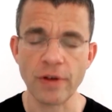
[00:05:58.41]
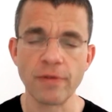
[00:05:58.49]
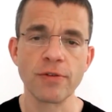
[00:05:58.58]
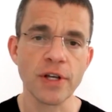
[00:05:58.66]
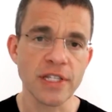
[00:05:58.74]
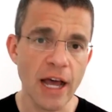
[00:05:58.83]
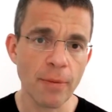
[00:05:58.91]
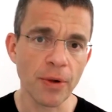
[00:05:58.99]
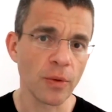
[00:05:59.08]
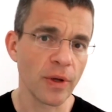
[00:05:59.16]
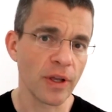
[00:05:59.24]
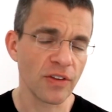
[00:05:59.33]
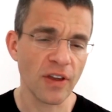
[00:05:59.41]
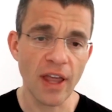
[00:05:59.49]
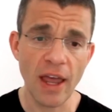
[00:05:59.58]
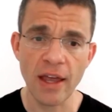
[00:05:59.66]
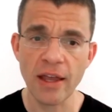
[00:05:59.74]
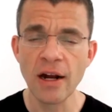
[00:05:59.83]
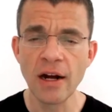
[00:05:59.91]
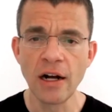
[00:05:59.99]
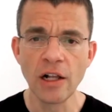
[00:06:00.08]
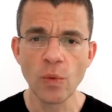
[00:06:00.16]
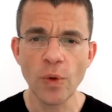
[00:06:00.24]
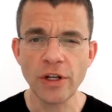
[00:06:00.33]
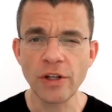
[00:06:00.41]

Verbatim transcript: For example, we can say, hey, we need